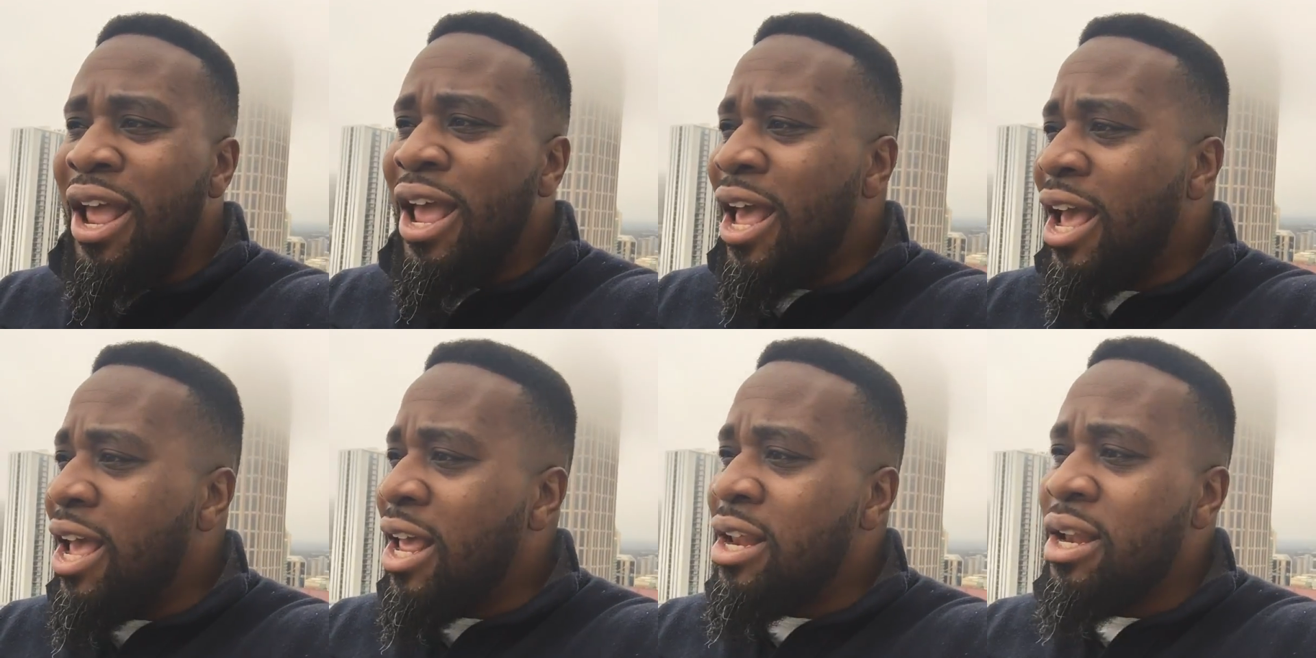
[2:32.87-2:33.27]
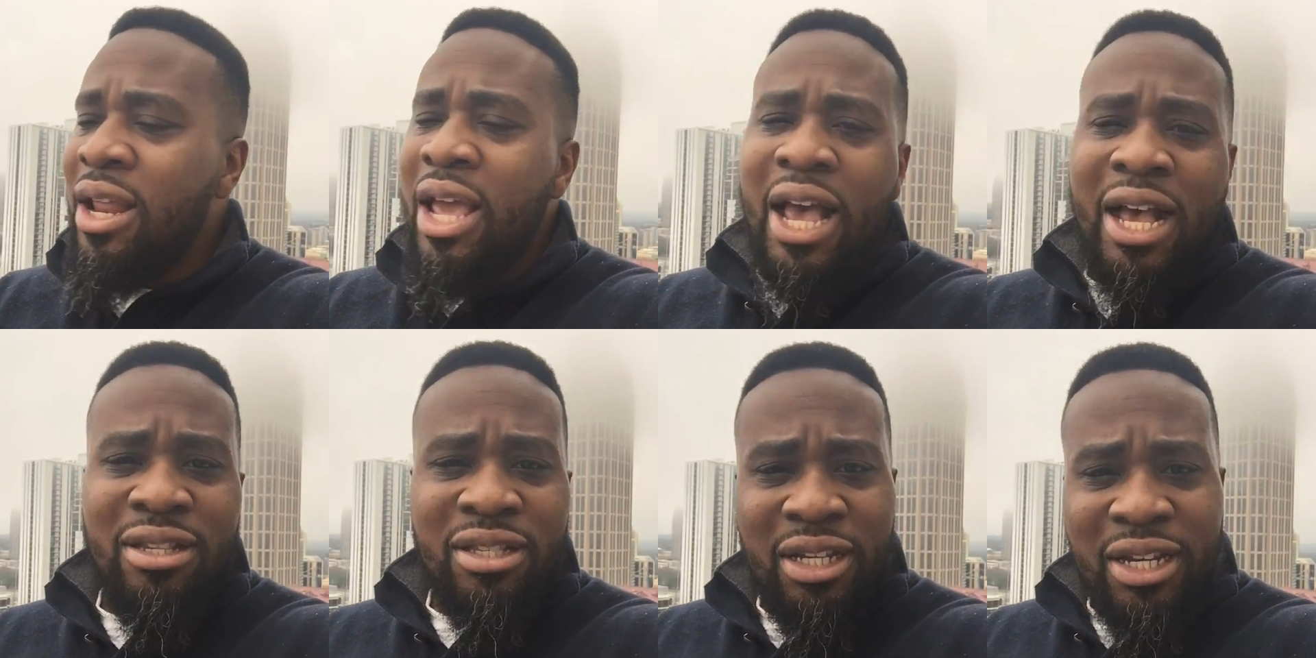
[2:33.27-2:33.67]

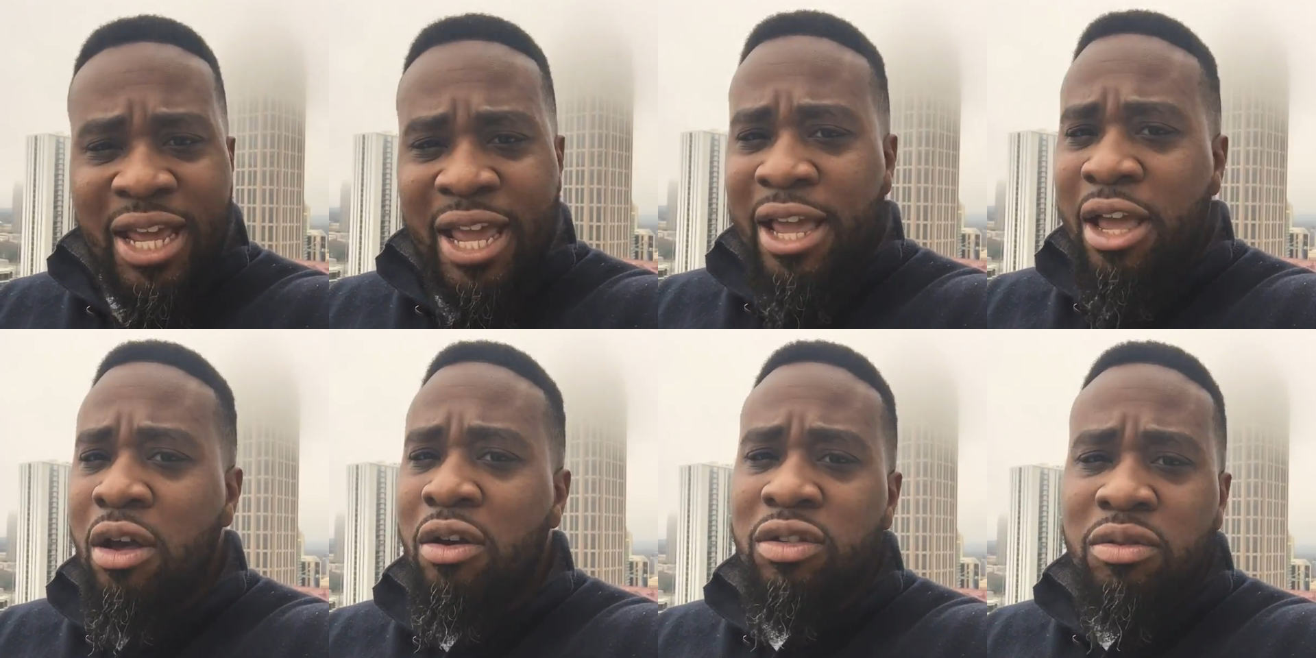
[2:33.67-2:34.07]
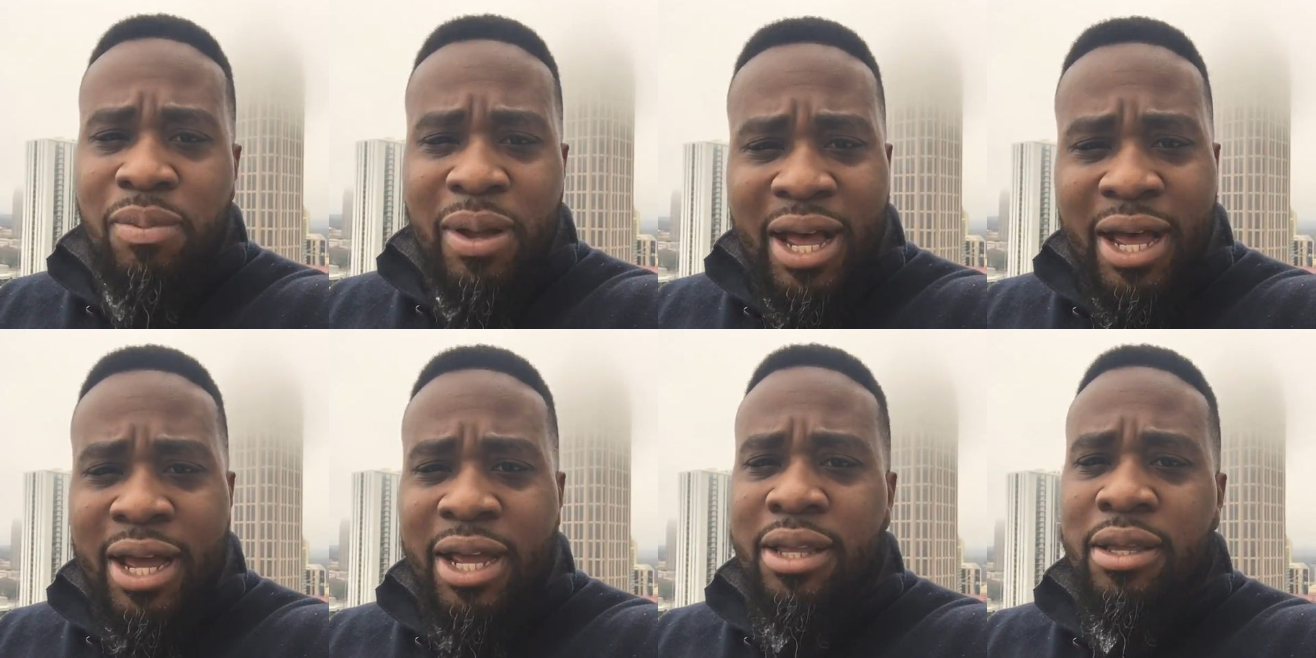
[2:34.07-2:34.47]
And as the day goes
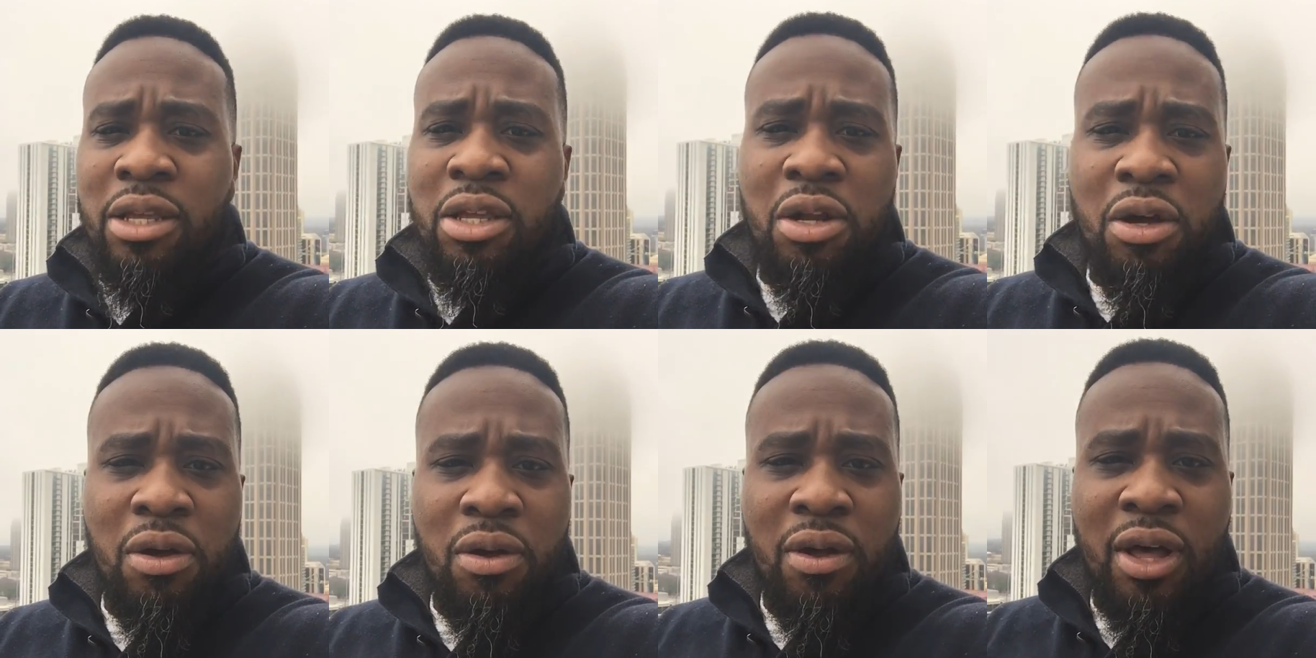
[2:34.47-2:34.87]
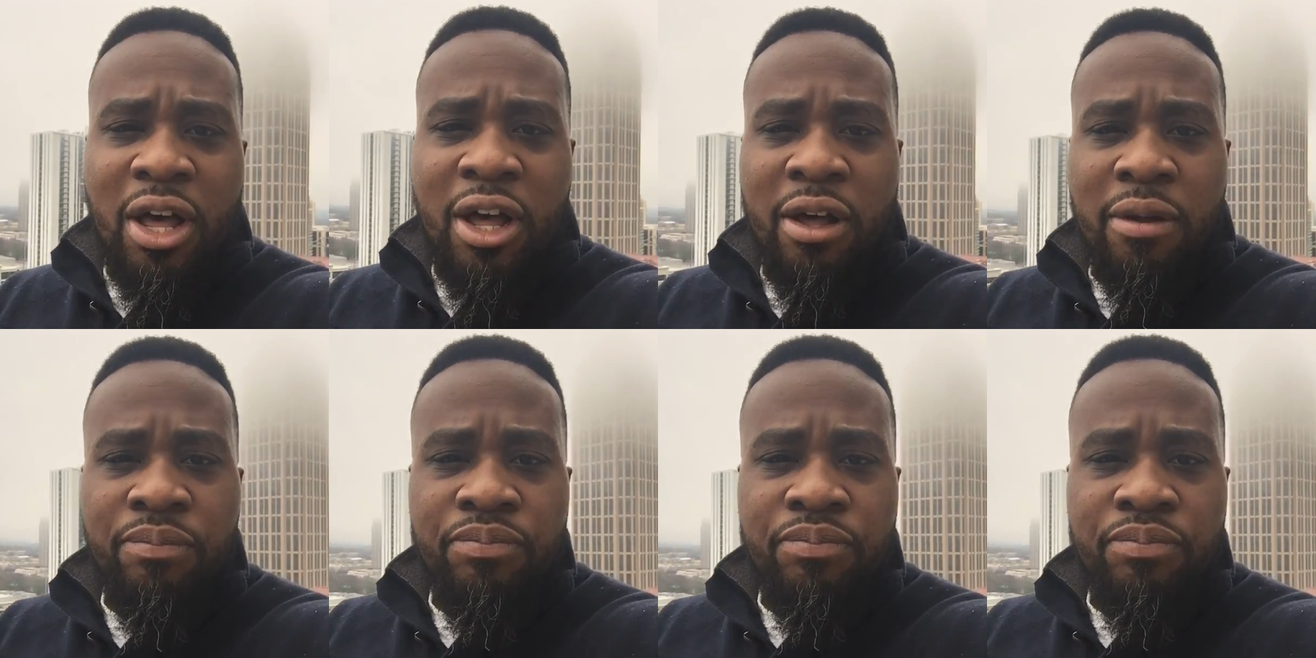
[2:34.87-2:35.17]
by, you know,